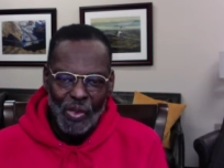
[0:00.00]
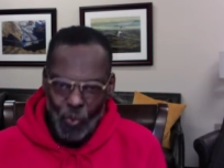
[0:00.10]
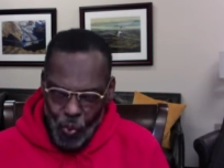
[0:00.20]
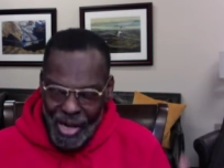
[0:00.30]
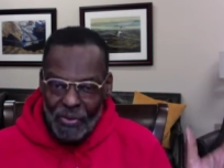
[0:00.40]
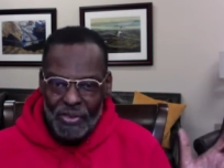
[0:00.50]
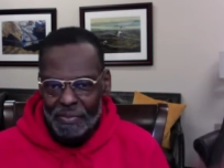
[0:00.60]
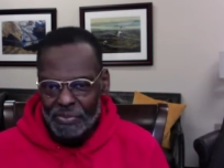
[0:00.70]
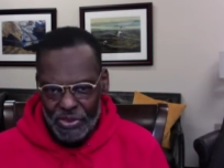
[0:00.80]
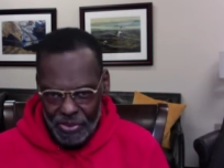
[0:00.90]

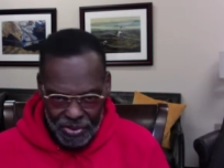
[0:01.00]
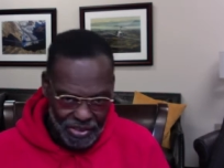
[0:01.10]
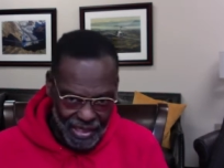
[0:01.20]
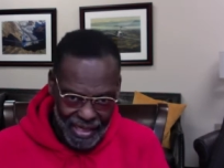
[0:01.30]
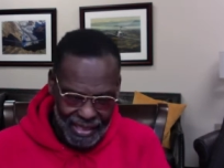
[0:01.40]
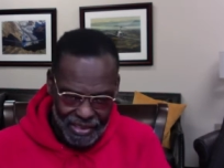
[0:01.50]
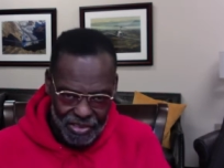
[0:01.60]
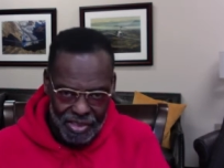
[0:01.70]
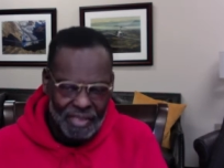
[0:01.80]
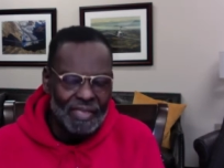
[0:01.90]
Welcome to
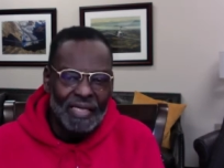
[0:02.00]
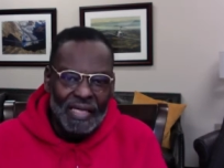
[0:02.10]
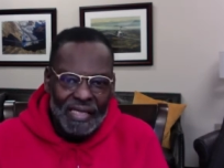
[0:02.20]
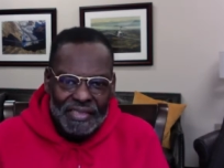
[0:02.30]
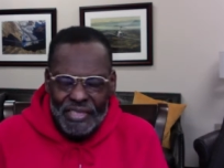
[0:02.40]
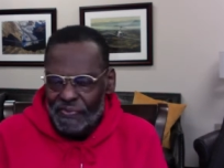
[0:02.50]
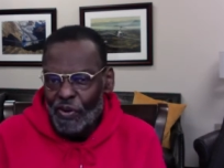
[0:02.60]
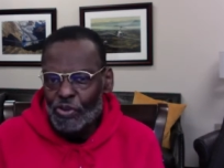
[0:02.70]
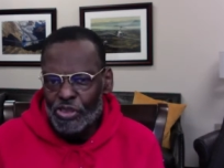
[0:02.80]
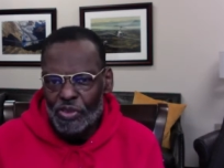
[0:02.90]
today's
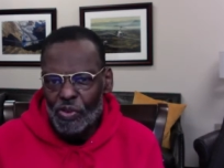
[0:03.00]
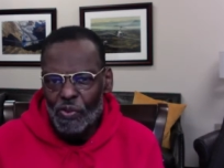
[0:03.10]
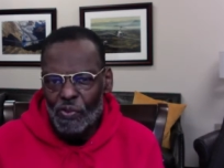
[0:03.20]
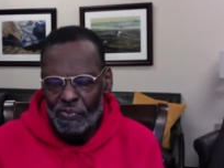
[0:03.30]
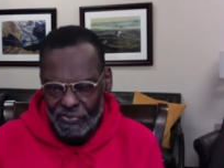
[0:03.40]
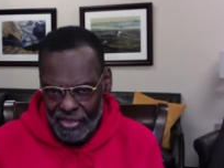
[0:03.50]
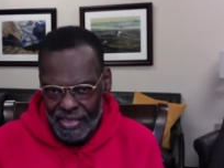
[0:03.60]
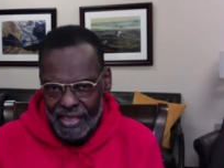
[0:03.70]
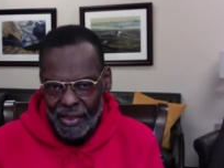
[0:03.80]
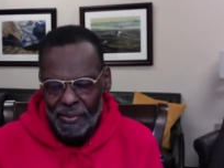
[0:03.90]
devotional
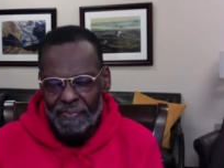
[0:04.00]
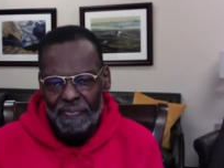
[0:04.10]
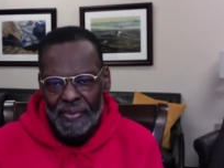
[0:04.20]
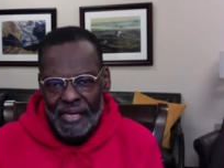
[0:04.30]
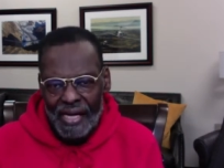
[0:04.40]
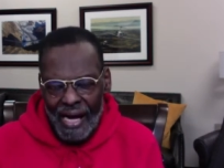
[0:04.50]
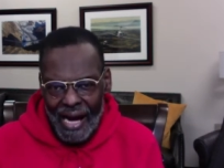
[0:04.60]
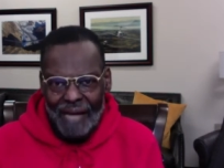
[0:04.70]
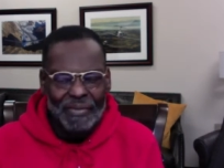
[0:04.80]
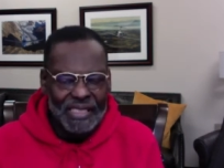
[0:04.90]
video.
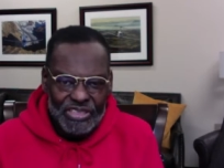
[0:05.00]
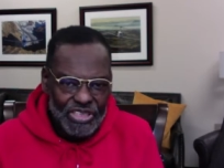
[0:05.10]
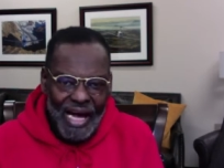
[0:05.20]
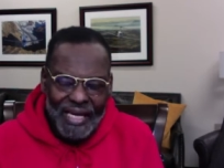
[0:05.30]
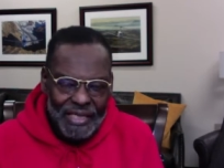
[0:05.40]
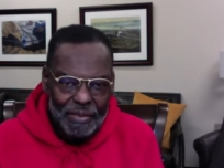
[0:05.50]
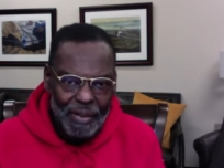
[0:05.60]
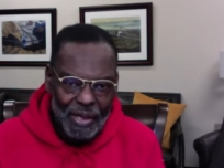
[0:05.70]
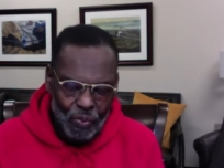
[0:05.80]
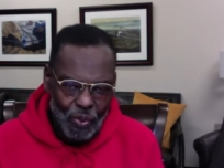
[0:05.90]
I'm excited
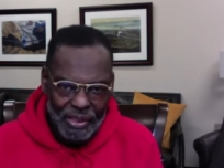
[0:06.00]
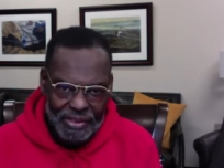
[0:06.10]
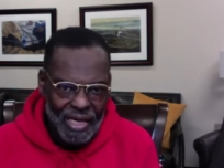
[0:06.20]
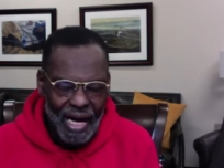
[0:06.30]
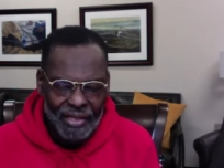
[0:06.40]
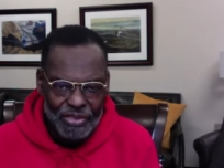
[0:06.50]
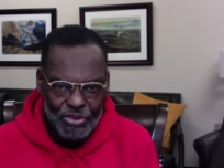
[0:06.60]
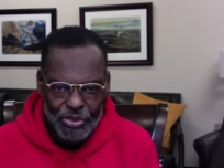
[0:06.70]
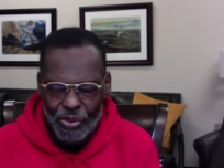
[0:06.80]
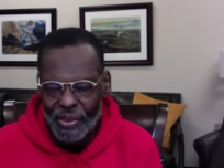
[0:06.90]
about what God is
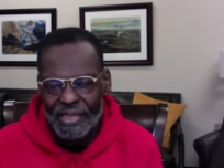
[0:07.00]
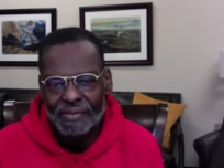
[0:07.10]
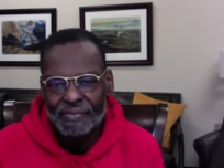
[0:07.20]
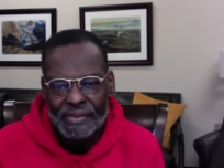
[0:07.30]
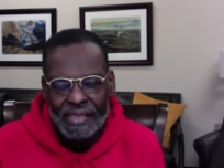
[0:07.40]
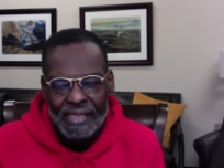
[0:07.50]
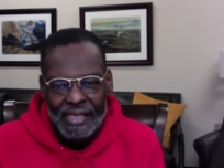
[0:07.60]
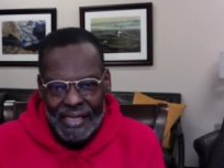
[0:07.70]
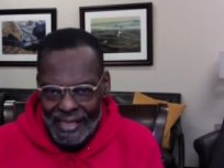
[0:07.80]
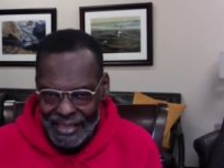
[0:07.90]
doing
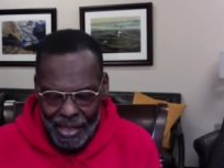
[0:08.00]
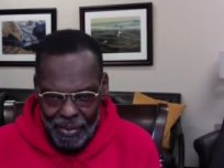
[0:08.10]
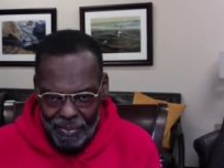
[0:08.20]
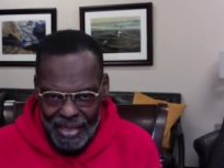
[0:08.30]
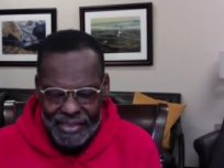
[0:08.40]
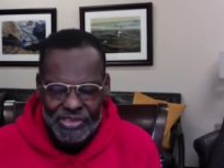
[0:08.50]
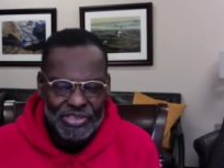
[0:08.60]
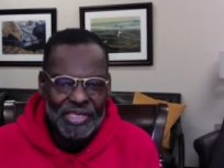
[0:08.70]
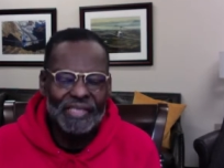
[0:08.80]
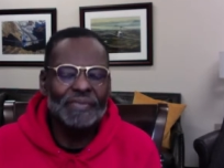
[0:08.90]
in our
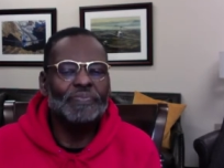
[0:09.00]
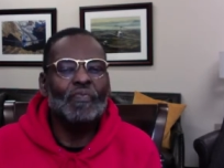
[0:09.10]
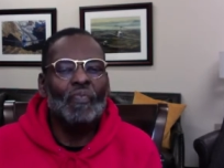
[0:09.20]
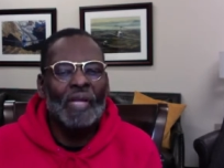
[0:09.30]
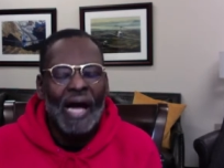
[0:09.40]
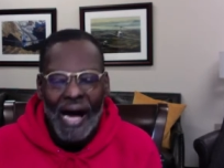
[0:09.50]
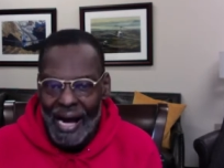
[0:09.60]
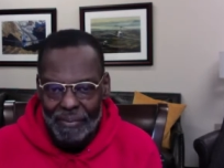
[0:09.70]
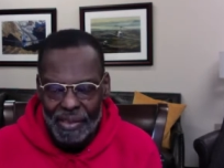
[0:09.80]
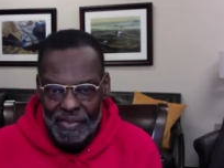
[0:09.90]
midst.
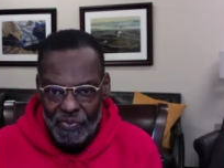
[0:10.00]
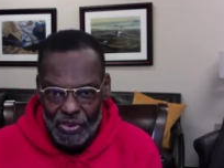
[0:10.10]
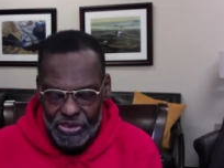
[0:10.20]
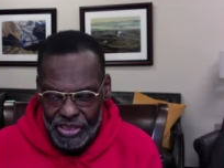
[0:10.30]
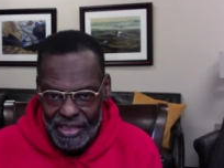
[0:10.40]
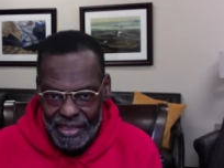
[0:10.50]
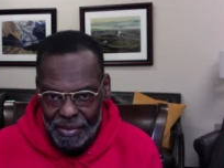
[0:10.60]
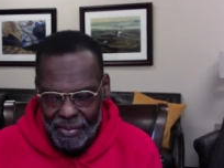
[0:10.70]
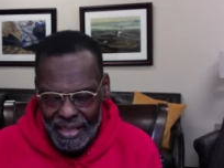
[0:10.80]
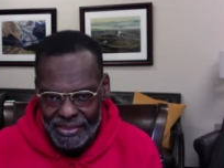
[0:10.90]
I believe we're seeing an
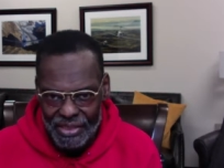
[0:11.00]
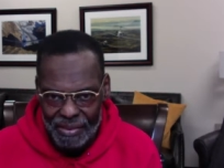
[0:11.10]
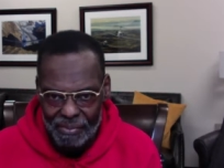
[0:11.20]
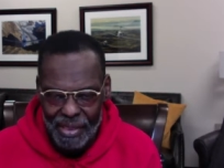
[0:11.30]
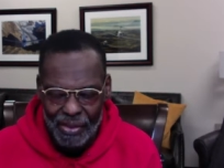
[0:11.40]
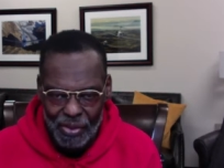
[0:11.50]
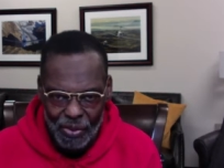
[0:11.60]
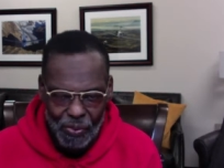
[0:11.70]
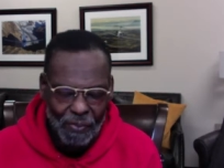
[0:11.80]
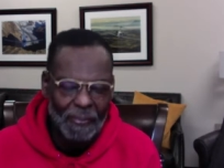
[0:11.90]
amazing
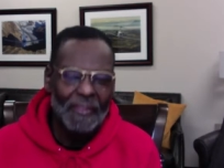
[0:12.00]
miracle.